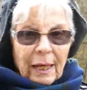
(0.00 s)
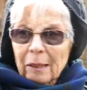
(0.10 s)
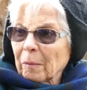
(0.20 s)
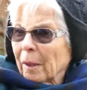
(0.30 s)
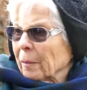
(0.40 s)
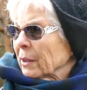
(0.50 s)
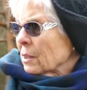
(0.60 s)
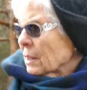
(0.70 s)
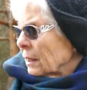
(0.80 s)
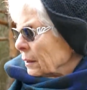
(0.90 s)
And my mother
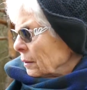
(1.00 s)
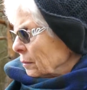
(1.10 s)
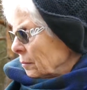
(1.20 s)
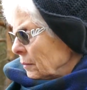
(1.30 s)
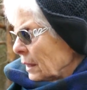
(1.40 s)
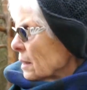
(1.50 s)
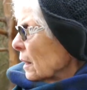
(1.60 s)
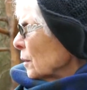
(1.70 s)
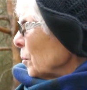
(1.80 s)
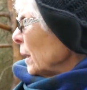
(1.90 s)
said, that's
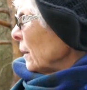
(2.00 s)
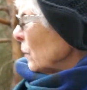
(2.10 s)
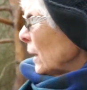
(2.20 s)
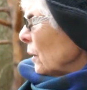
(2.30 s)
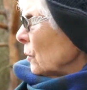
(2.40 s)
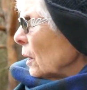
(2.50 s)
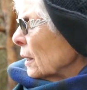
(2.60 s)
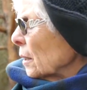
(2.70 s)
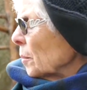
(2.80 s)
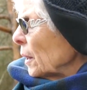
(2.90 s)
not me, what are you
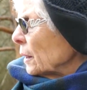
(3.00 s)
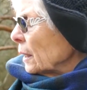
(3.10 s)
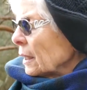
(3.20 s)
talking about?